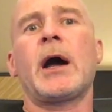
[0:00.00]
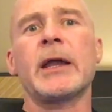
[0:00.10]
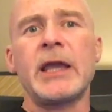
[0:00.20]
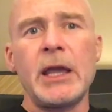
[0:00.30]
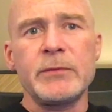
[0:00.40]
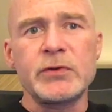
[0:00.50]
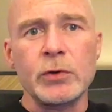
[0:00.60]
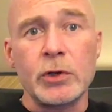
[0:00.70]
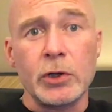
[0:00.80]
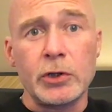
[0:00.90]
I came
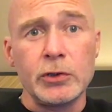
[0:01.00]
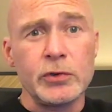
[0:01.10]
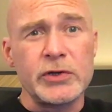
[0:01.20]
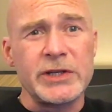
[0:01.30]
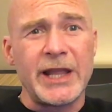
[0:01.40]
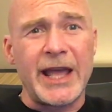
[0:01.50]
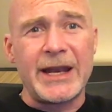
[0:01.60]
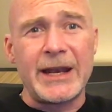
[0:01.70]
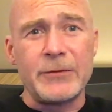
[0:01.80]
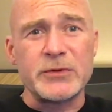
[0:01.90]
to a conclusion
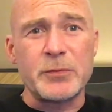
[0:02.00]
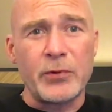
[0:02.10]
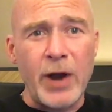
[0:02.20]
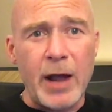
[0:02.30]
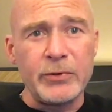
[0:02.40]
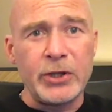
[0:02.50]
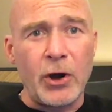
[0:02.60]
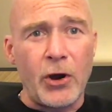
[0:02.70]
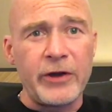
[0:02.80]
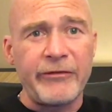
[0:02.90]
that it was probably
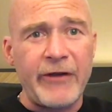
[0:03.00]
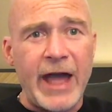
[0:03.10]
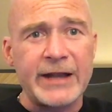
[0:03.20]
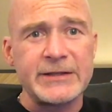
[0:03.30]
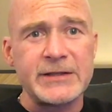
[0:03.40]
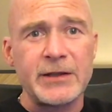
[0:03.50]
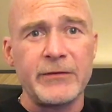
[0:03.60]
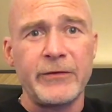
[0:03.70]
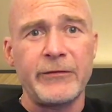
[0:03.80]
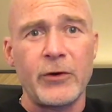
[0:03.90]
an artifact
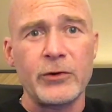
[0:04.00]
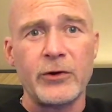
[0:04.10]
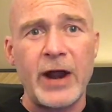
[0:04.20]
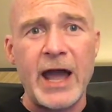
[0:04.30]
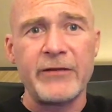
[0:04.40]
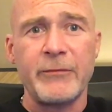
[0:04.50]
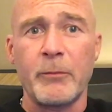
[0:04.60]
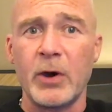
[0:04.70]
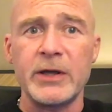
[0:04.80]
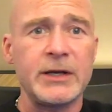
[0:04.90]
of the photograph,
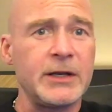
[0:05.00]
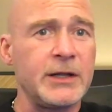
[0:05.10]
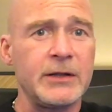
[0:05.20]
but